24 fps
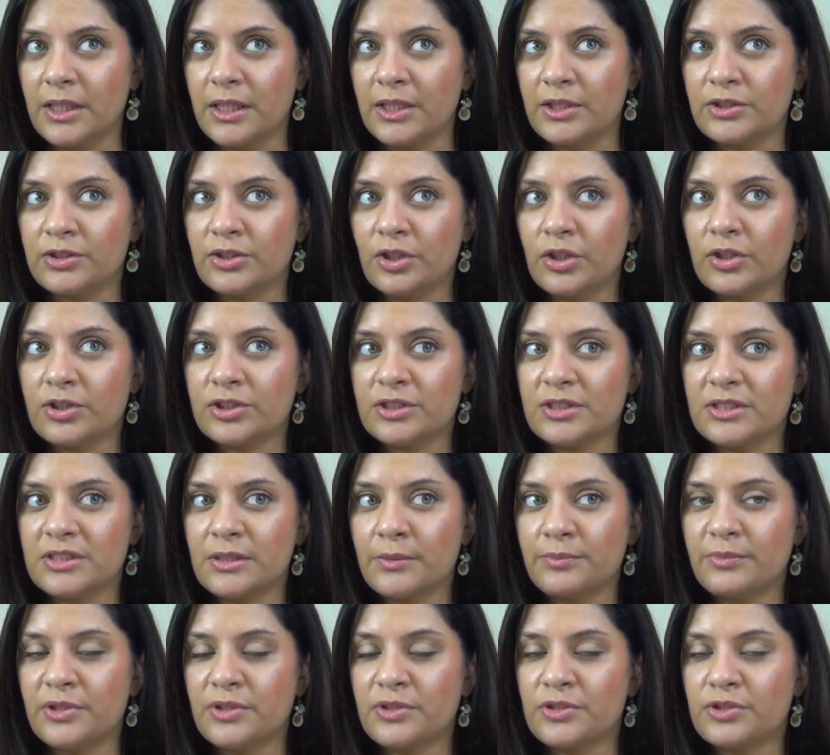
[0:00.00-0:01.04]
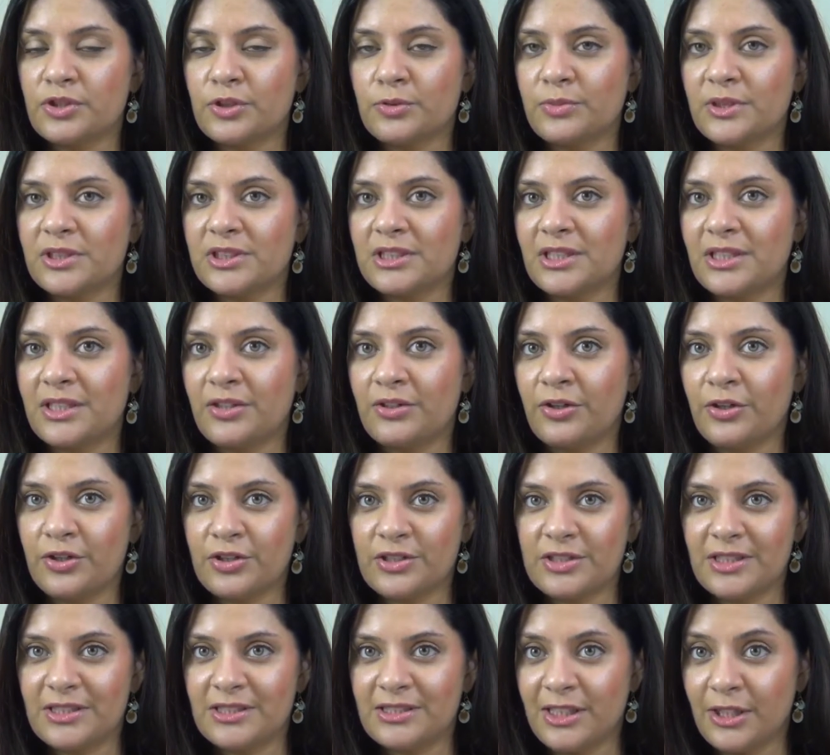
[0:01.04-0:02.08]
indulge in something so much that it
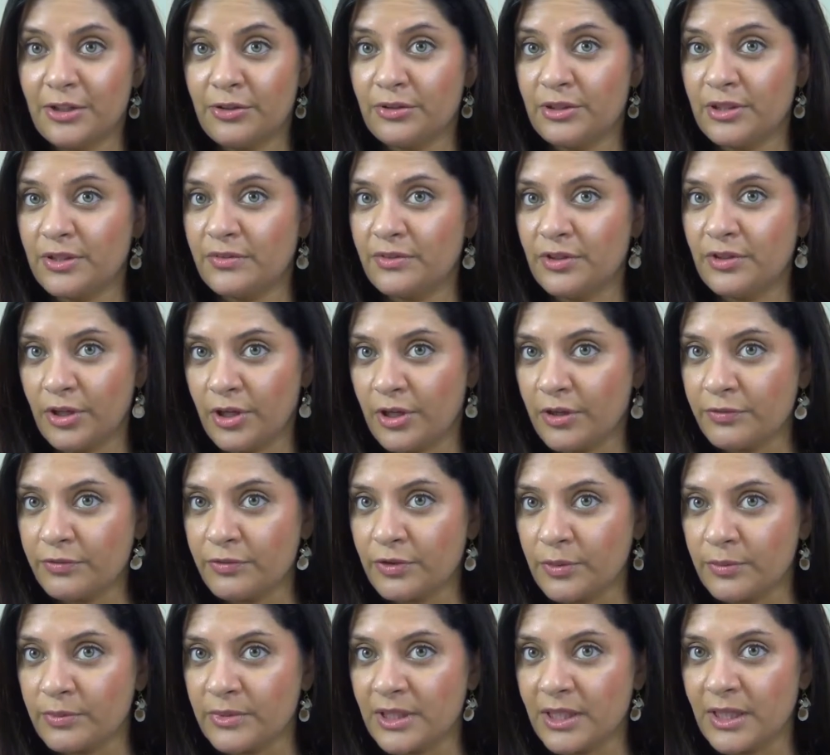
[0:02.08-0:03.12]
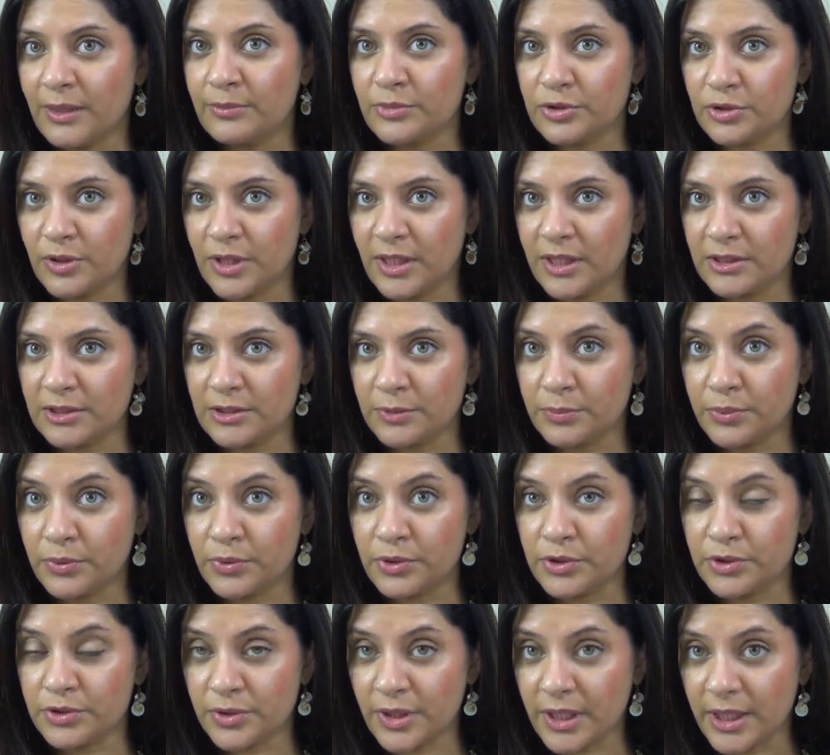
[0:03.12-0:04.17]
hurts the integrity of the art form that I'm trying to
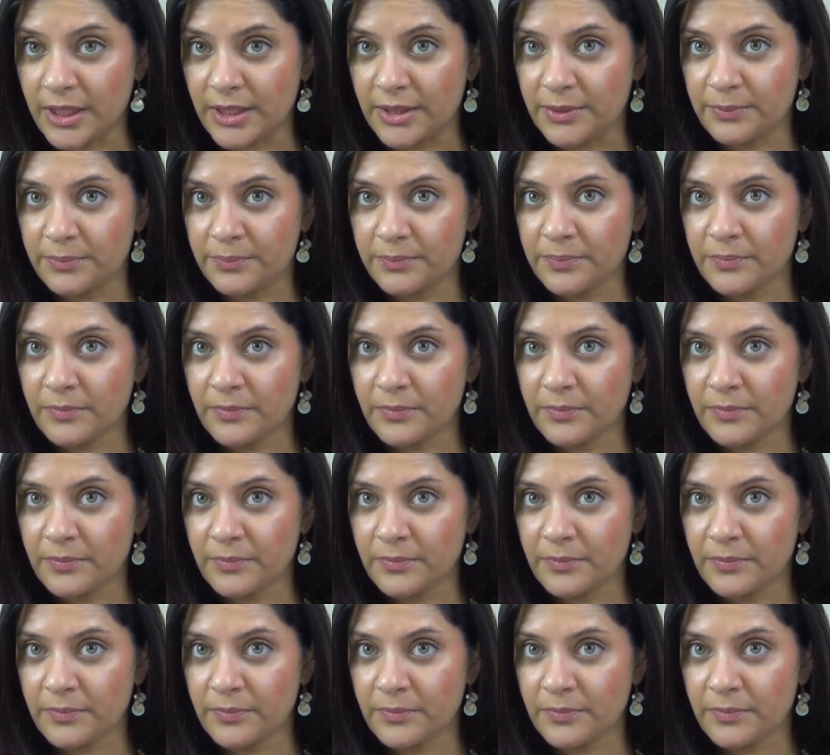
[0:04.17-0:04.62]
portray.